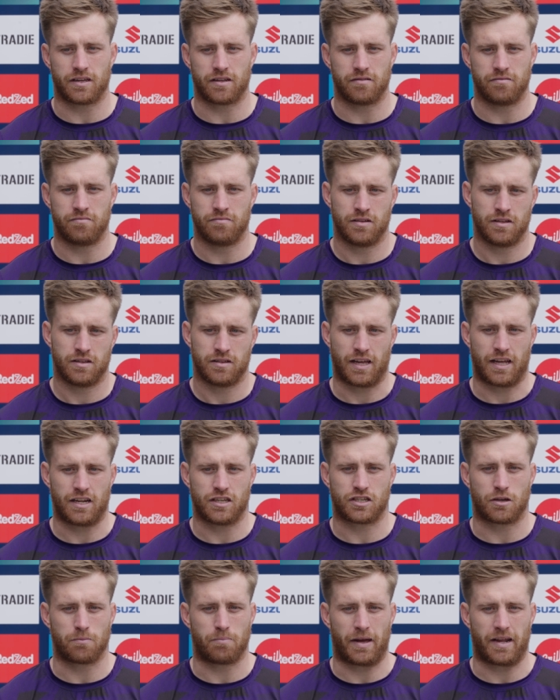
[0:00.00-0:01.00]
And they
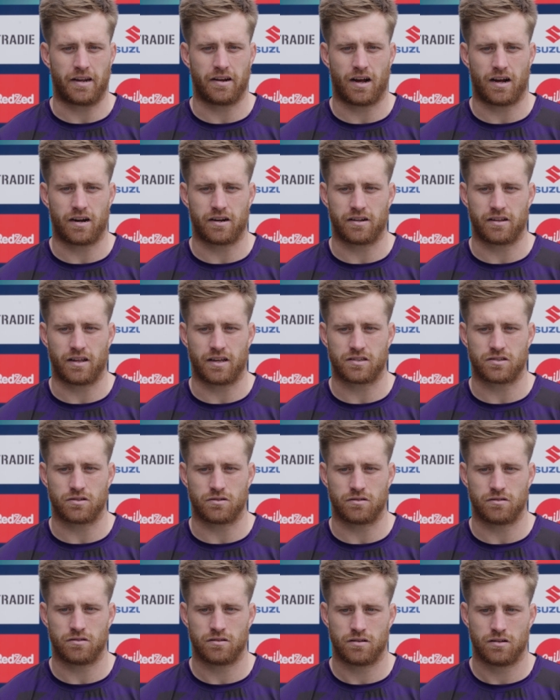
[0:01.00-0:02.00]
just competed harder than us
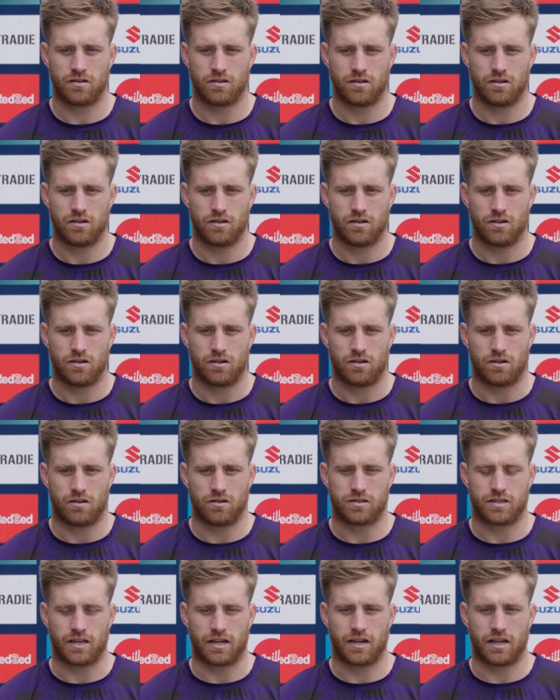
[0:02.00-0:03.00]
on
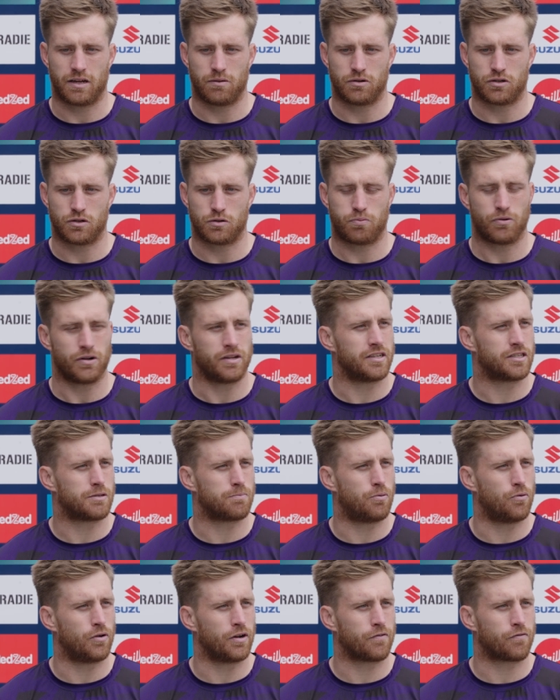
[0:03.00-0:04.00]
Saturday, which was pretty
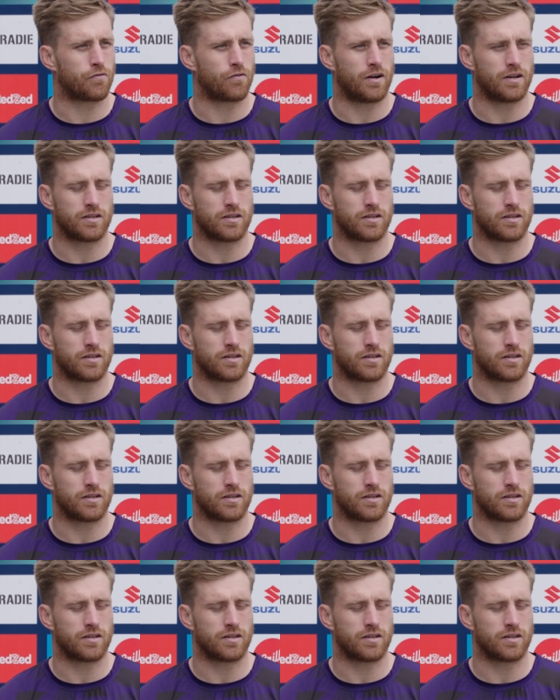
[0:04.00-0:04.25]
disappointing for